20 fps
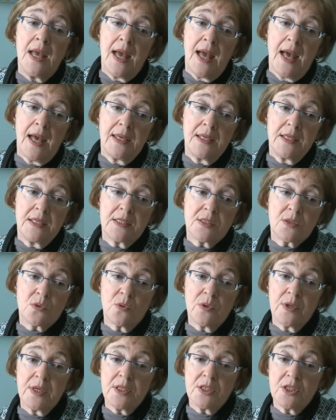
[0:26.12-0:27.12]
And it is
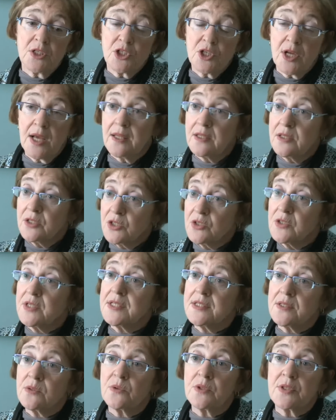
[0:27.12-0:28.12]
going to challenge
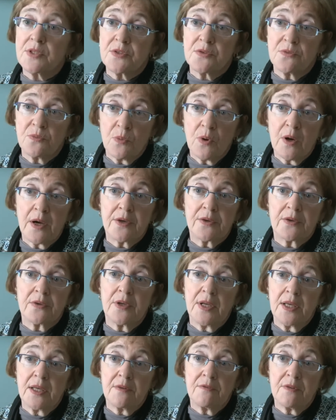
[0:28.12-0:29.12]
these lords of water
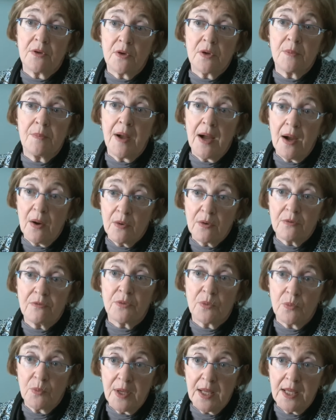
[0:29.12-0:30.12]
in a very
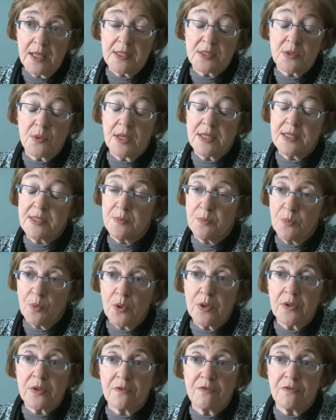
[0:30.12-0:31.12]
powerful way. So I
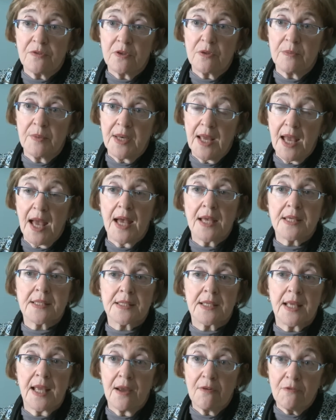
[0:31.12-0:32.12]
support the film and
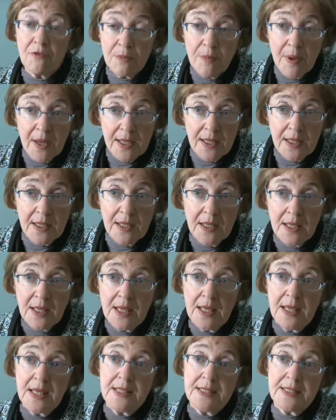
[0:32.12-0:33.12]
ask everybody
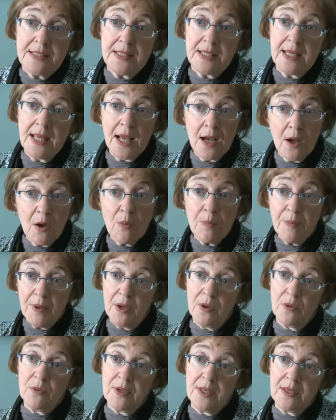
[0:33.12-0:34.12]
to help
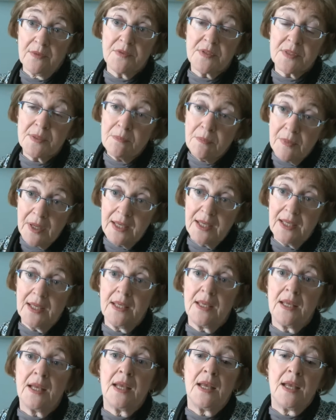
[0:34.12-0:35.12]
out, give some
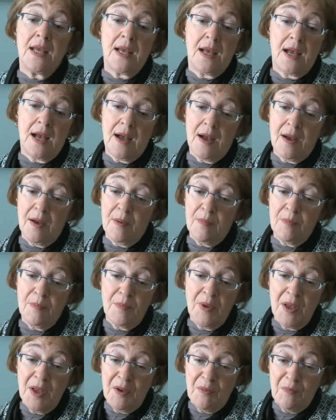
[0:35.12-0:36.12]
money,
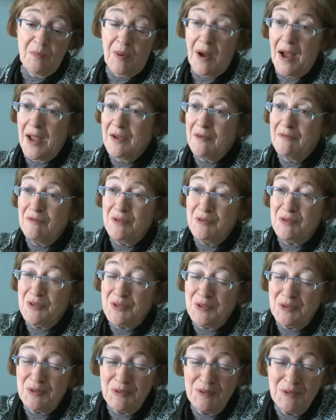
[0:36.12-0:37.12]
buy a
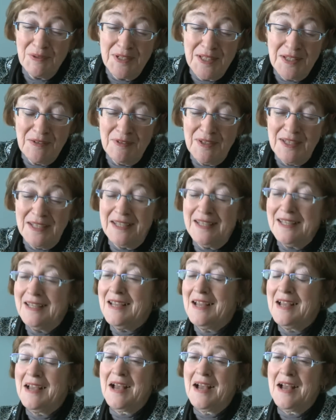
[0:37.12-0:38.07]
future DVD,